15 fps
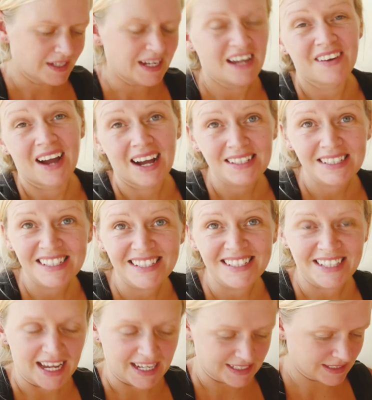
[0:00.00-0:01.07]
Okay, I've asked at
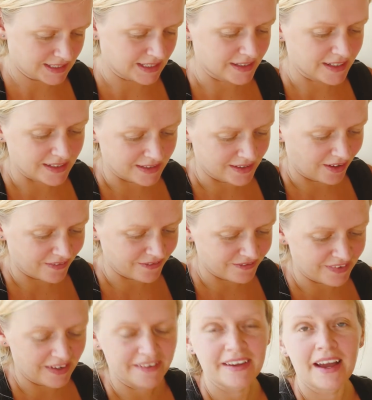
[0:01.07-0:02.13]
the desk, so they're not
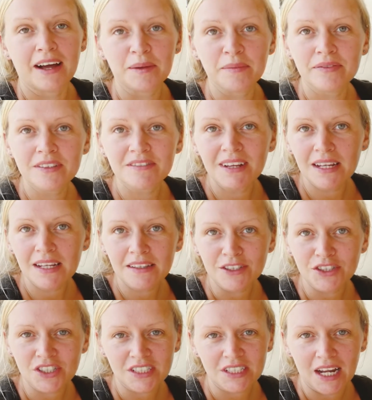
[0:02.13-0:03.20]
very helpful really.
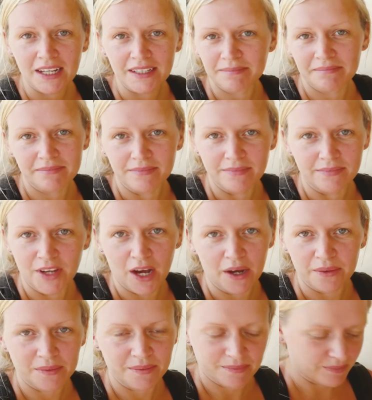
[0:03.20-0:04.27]
They're just like,
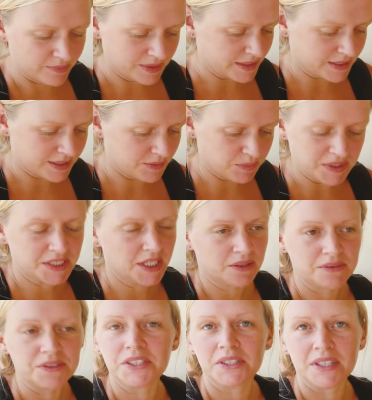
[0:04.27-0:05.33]
no, we
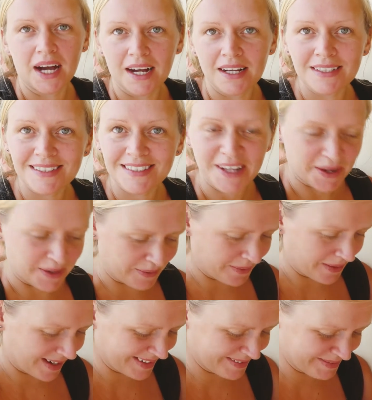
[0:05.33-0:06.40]
don't do that. So
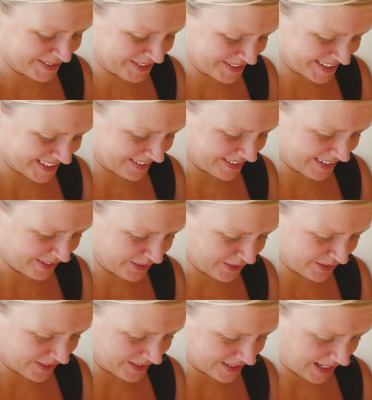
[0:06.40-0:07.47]
I just have a little
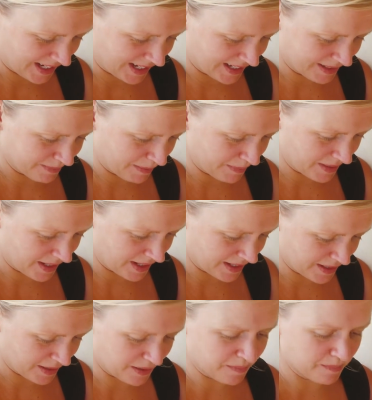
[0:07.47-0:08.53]
look online. Maybe
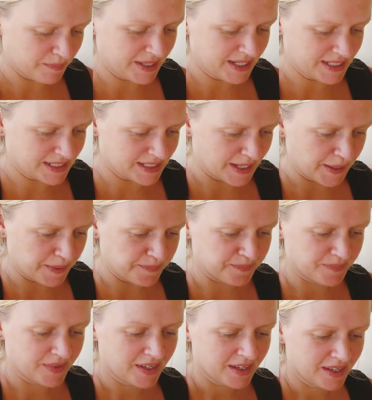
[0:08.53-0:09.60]
I
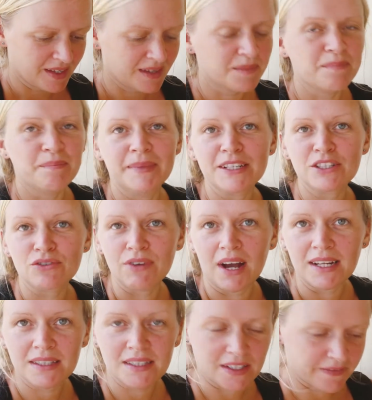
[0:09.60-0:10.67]
misread
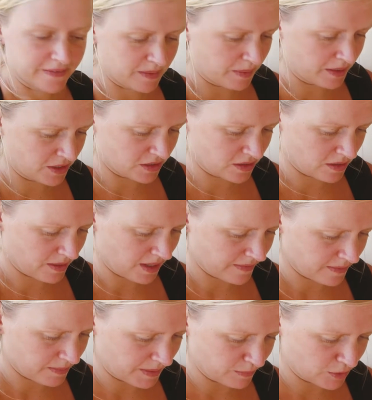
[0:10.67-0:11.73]
the information or
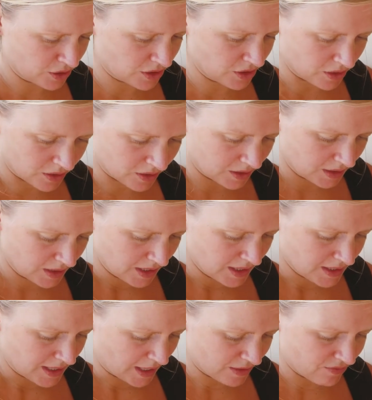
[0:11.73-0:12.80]
whatever, but I'm sure
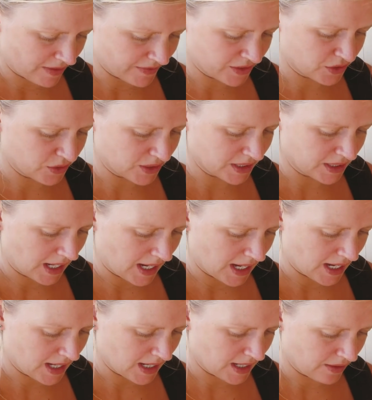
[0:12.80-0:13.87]
I read that you can get